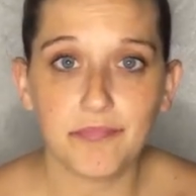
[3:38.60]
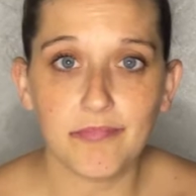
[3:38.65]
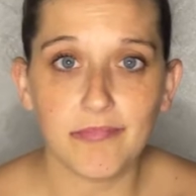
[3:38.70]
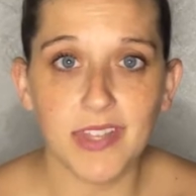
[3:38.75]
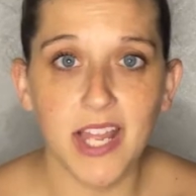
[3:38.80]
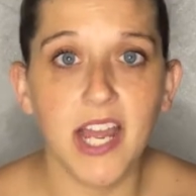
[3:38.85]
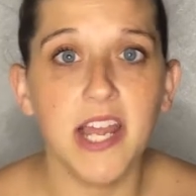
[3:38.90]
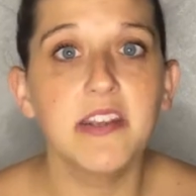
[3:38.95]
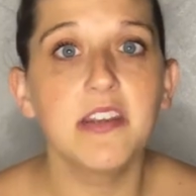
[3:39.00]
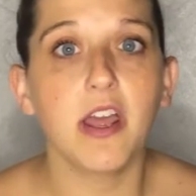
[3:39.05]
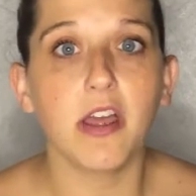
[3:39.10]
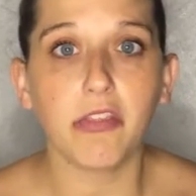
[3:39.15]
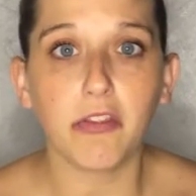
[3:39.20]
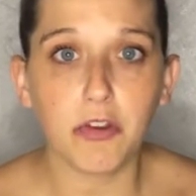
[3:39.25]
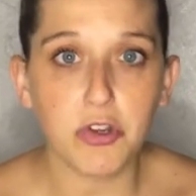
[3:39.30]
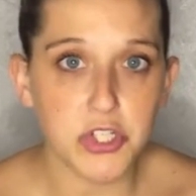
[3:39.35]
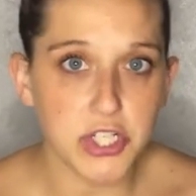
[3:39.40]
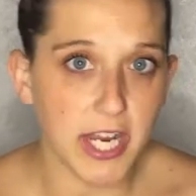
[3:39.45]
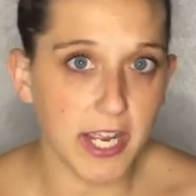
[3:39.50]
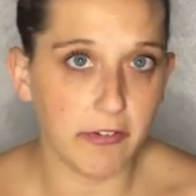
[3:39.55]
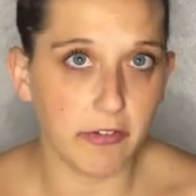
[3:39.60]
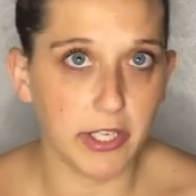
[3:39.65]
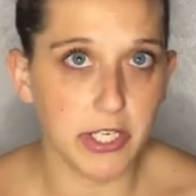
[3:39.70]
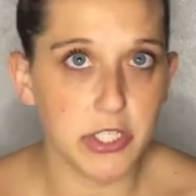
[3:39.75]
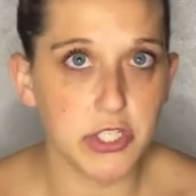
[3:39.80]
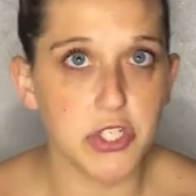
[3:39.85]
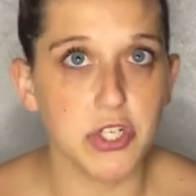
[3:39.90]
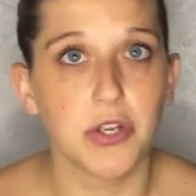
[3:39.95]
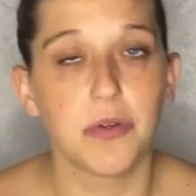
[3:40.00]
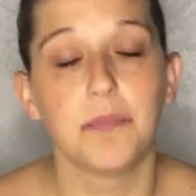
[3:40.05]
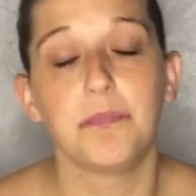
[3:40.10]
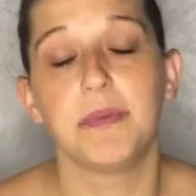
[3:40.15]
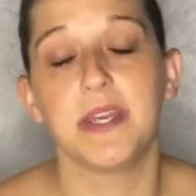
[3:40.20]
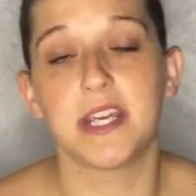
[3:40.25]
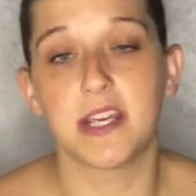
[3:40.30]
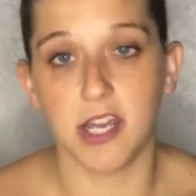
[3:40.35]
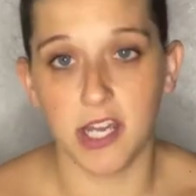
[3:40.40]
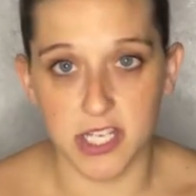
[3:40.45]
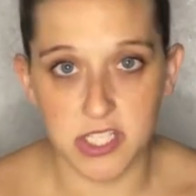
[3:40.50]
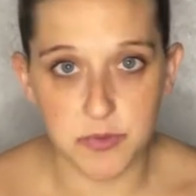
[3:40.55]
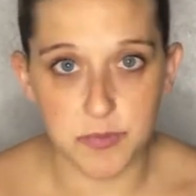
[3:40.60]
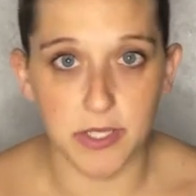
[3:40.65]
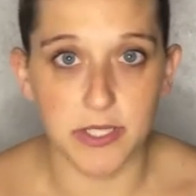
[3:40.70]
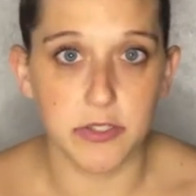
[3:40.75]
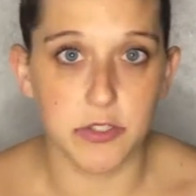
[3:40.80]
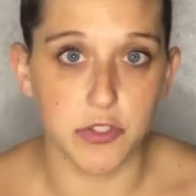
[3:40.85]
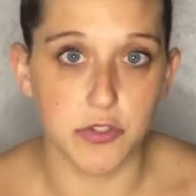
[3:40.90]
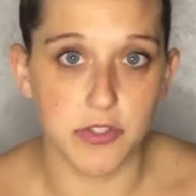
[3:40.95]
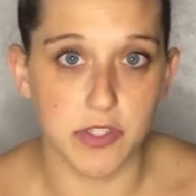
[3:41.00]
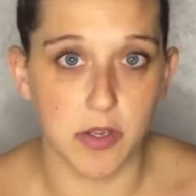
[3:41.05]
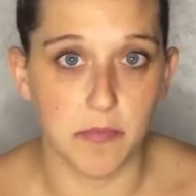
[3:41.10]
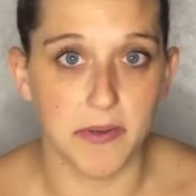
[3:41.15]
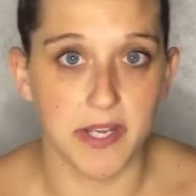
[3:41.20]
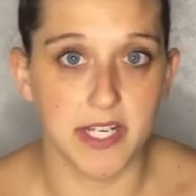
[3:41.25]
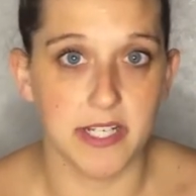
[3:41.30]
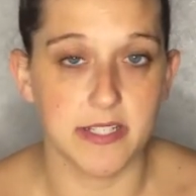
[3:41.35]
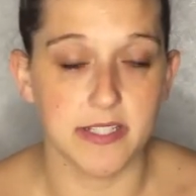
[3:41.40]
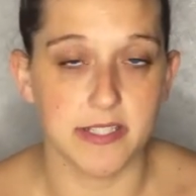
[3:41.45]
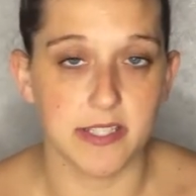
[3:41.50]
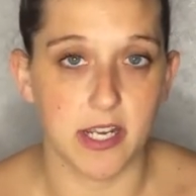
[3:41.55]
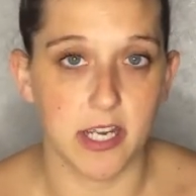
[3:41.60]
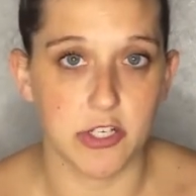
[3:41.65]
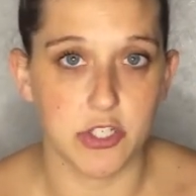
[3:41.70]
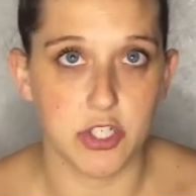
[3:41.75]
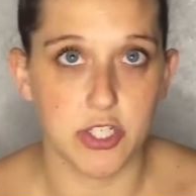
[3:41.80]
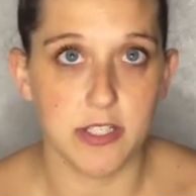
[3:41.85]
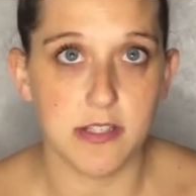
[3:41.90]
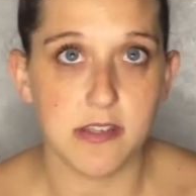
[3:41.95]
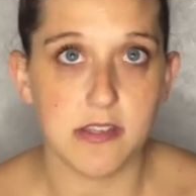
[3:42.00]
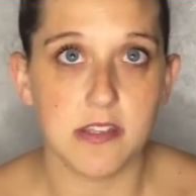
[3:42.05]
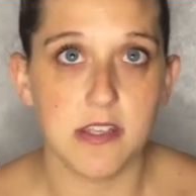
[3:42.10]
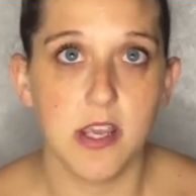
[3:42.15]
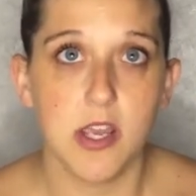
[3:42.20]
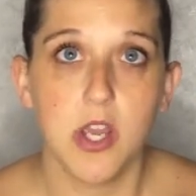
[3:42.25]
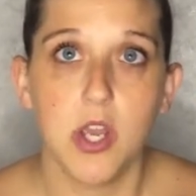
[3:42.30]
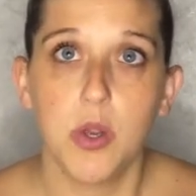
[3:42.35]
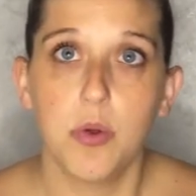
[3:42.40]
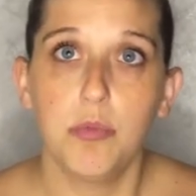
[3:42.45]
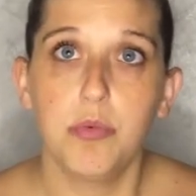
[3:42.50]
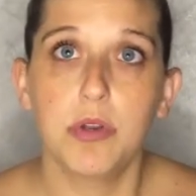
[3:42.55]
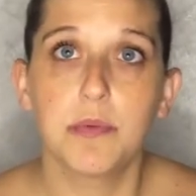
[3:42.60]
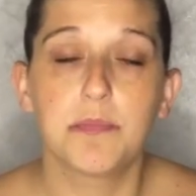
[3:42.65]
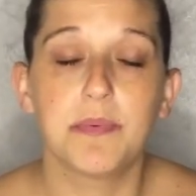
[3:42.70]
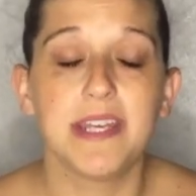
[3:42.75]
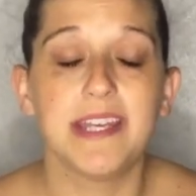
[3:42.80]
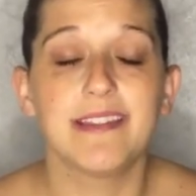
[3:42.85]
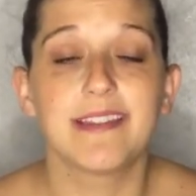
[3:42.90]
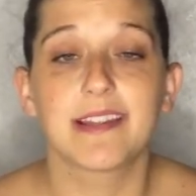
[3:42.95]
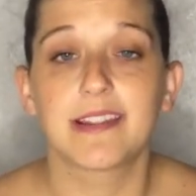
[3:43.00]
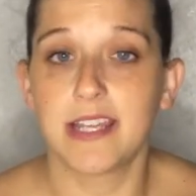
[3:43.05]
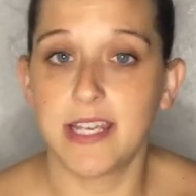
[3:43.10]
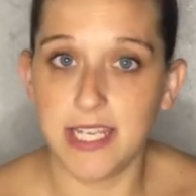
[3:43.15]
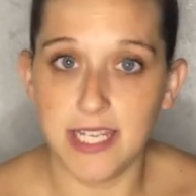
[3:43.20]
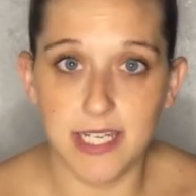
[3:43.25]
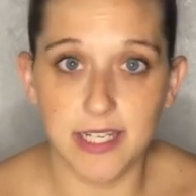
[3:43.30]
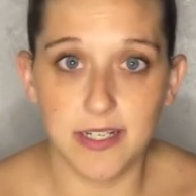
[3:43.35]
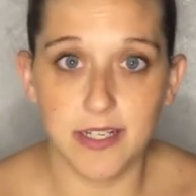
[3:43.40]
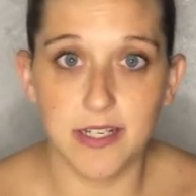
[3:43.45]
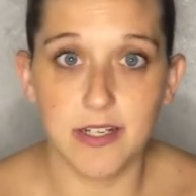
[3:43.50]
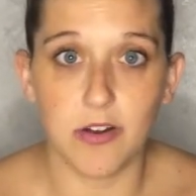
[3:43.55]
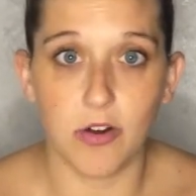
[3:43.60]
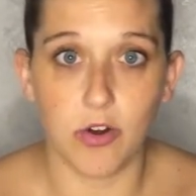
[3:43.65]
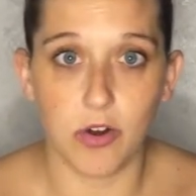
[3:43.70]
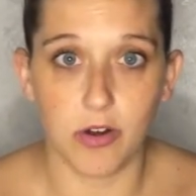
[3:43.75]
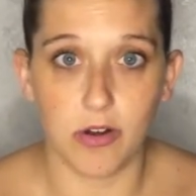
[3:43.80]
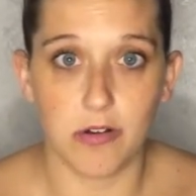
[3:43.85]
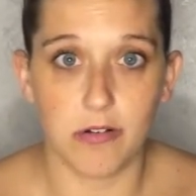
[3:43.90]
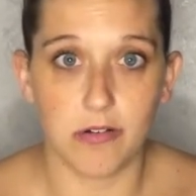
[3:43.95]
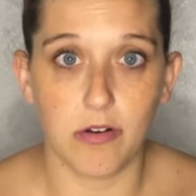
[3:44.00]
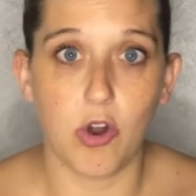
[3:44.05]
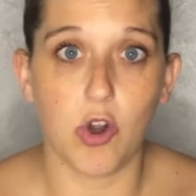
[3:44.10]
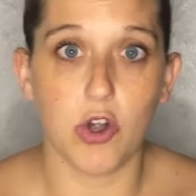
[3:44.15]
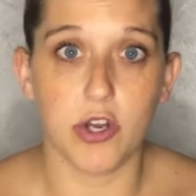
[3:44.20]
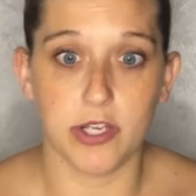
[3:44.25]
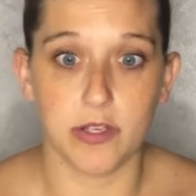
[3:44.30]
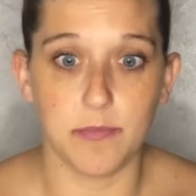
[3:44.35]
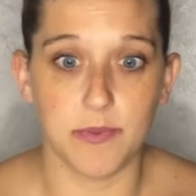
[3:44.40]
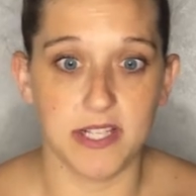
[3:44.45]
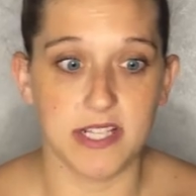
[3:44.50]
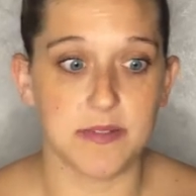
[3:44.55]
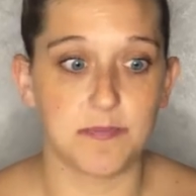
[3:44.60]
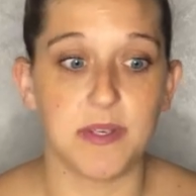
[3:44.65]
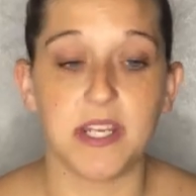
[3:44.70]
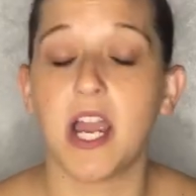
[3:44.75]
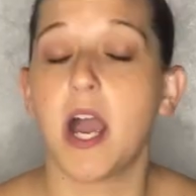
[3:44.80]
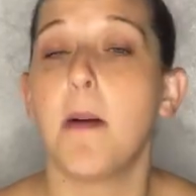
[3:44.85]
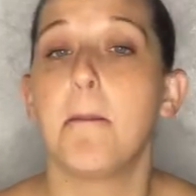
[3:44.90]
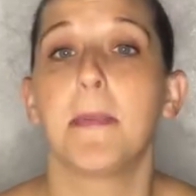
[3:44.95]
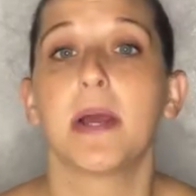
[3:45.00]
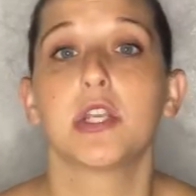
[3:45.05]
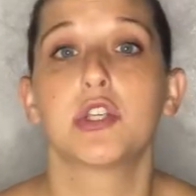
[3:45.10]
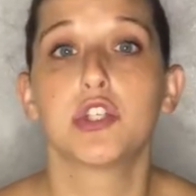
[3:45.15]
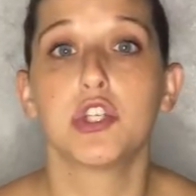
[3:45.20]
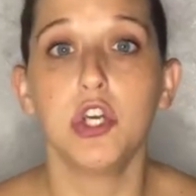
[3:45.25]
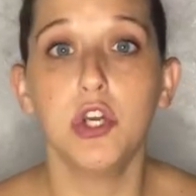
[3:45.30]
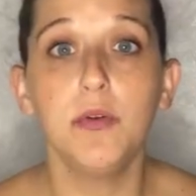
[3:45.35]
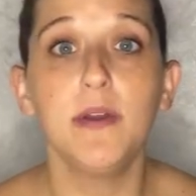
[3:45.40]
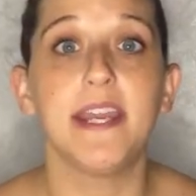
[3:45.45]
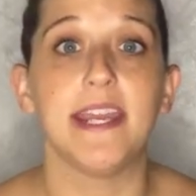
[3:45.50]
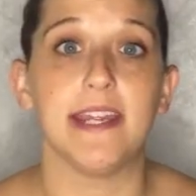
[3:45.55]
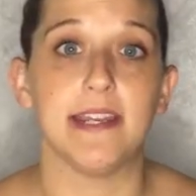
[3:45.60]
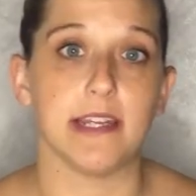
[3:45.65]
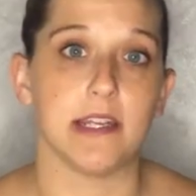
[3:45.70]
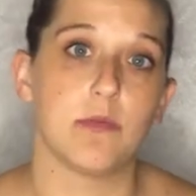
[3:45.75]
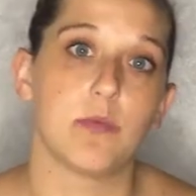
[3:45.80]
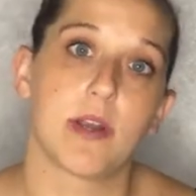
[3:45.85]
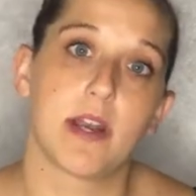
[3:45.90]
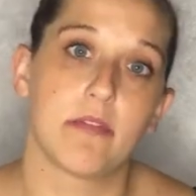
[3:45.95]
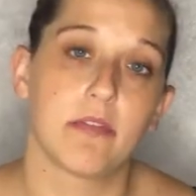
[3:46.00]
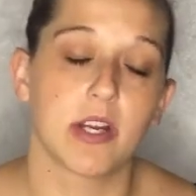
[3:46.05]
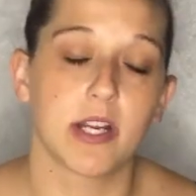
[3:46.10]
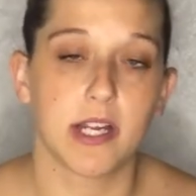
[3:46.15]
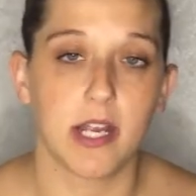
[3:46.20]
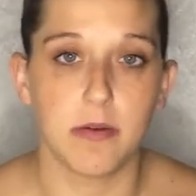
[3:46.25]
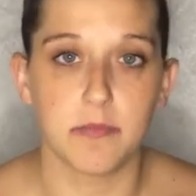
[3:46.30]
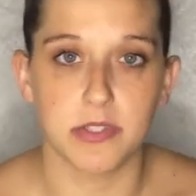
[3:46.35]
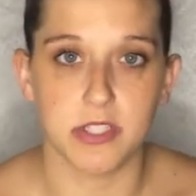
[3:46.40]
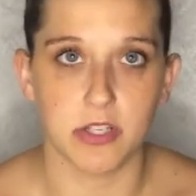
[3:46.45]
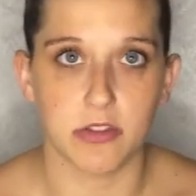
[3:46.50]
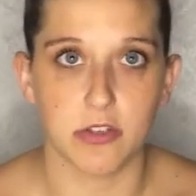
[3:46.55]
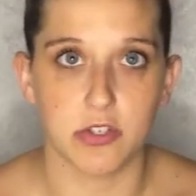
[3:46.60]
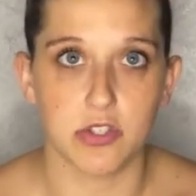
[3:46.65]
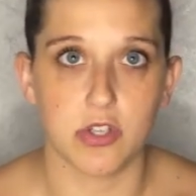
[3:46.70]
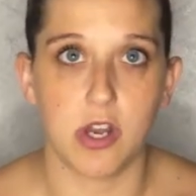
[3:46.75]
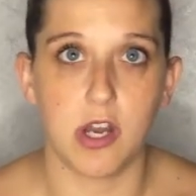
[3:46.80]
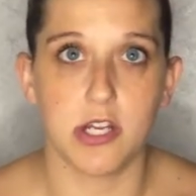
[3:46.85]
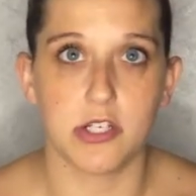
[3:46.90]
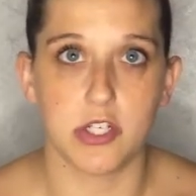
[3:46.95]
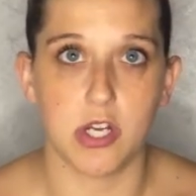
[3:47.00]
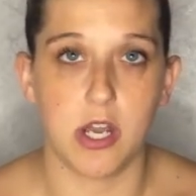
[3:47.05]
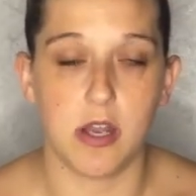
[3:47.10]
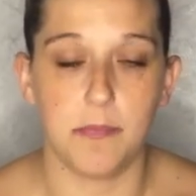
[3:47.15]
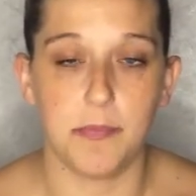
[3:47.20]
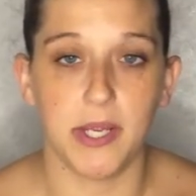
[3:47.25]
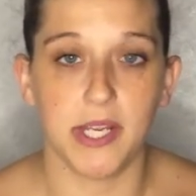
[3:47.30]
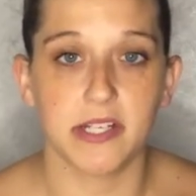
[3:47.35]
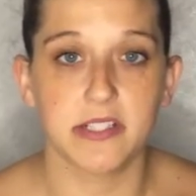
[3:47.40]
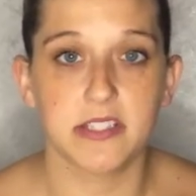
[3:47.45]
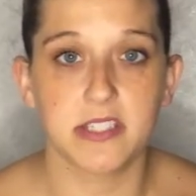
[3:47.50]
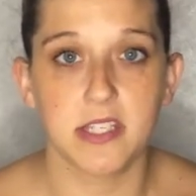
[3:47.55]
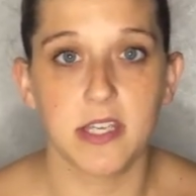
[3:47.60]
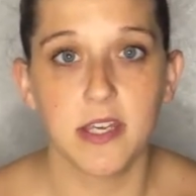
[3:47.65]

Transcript: Another challenge, because we do so many discussions, would be that the heated arguments become too heated whenever it comes to those hot topics.